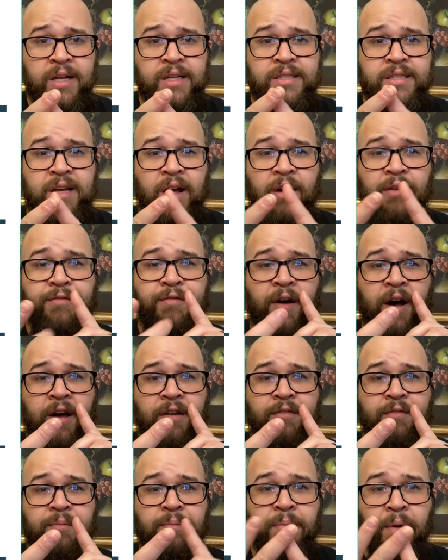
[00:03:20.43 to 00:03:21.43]
top
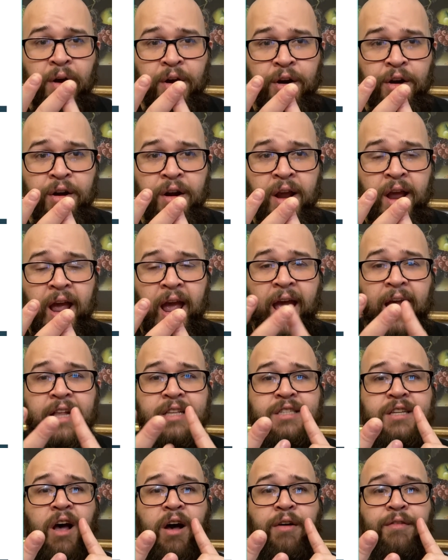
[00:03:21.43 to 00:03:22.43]
five butter, and
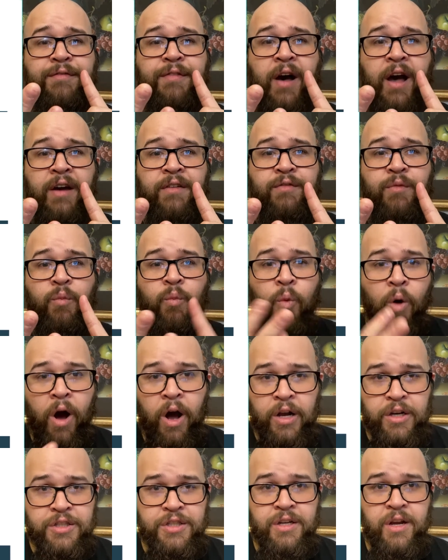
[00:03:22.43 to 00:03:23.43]
top five
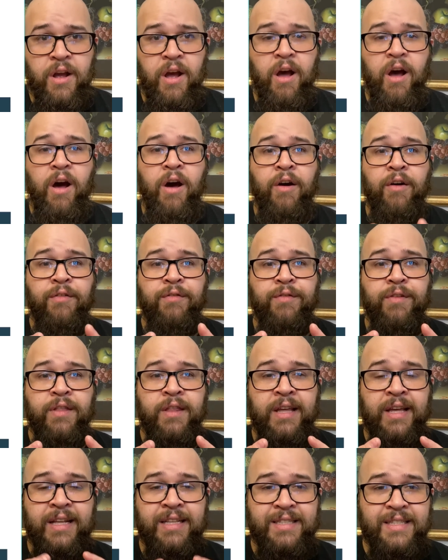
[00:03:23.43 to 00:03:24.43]
wash of
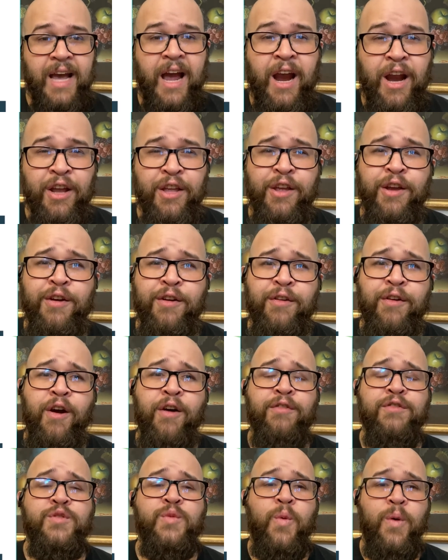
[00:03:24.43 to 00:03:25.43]
the entire year
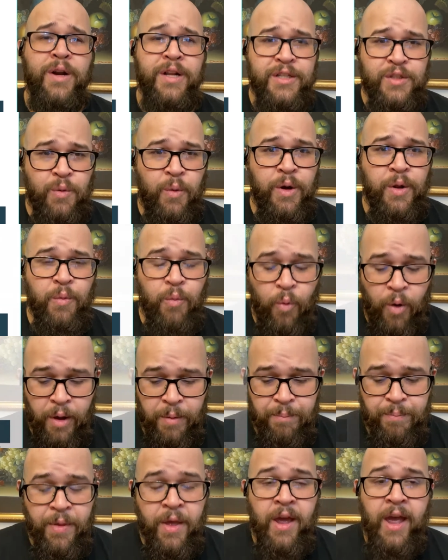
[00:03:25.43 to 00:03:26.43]
of 2021.